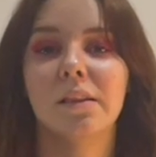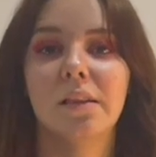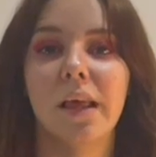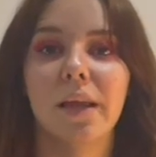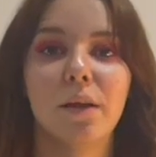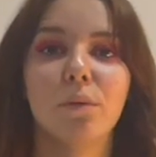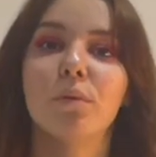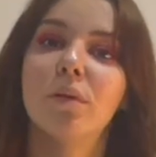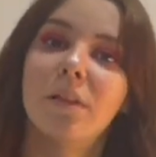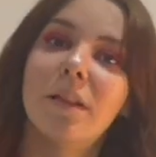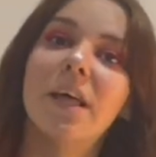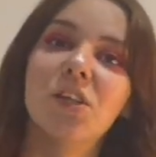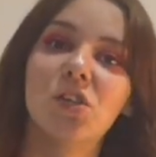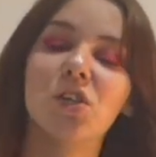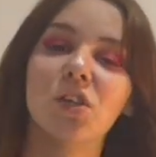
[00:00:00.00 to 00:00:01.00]
like
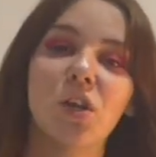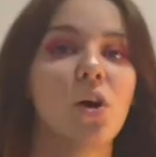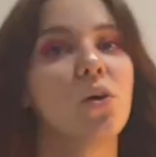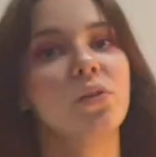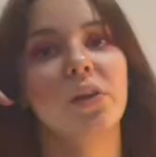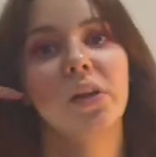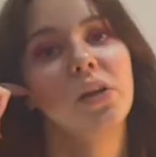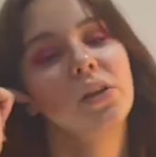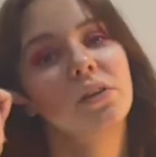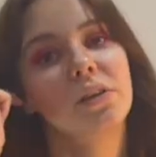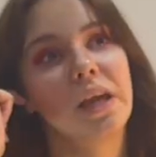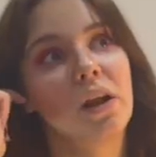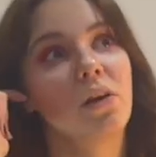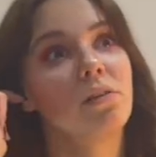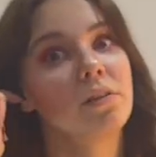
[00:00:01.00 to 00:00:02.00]
let you know that
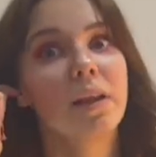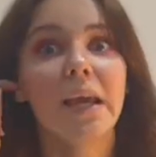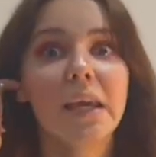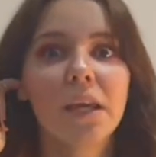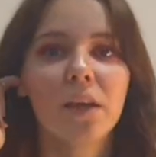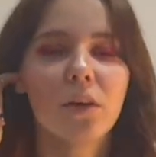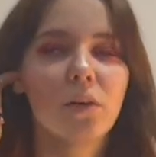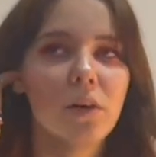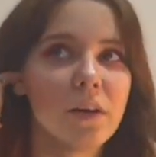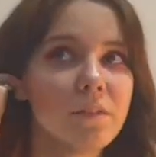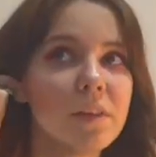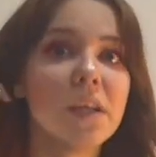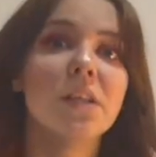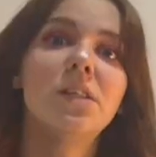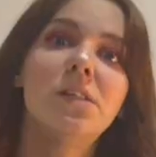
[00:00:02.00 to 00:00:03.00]
they don't like you and if
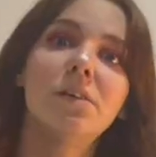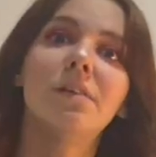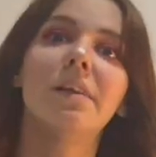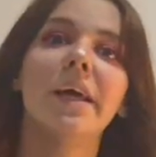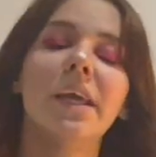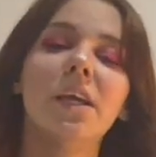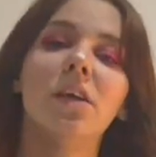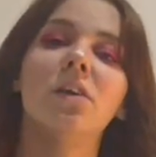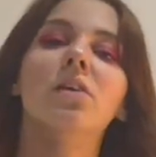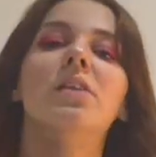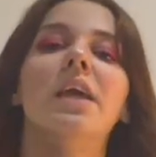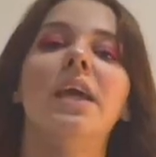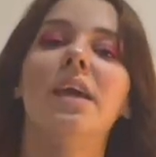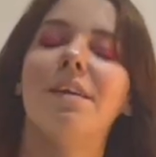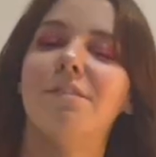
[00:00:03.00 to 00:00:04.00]
they do like you
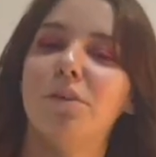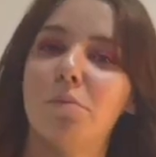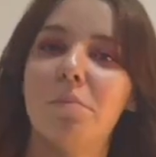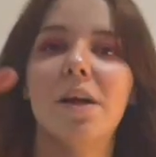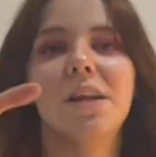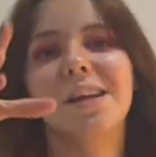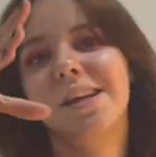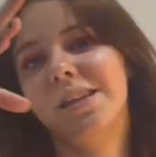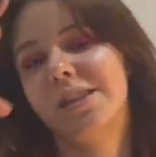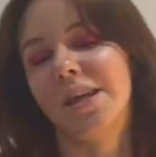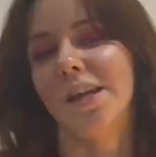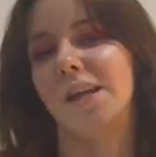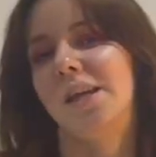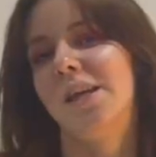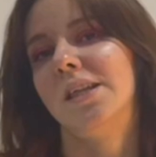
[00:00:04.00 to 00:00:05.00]
they give you money
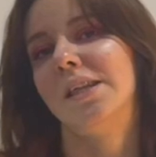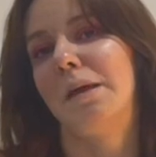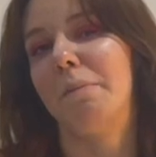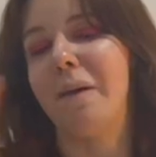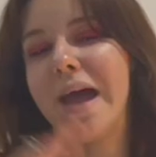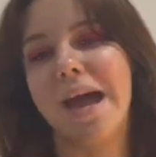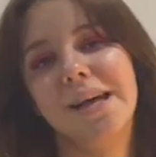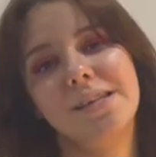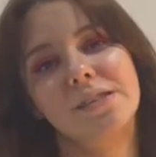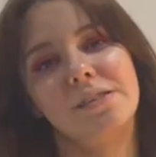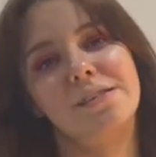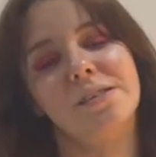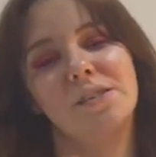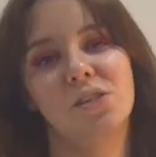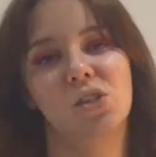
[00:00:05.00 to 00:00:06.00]
they they pass
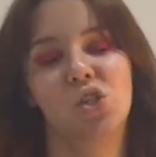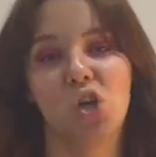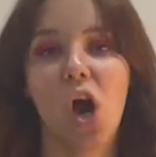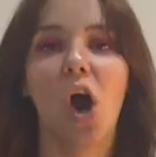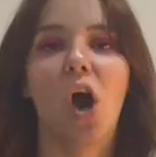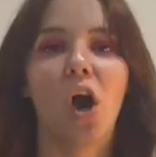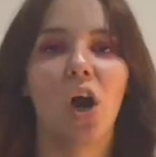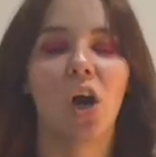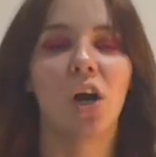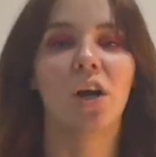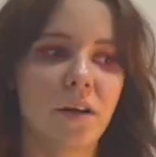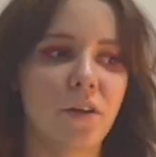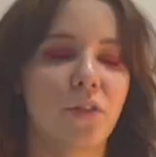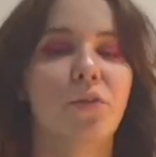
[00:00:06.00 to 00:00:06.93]
this jar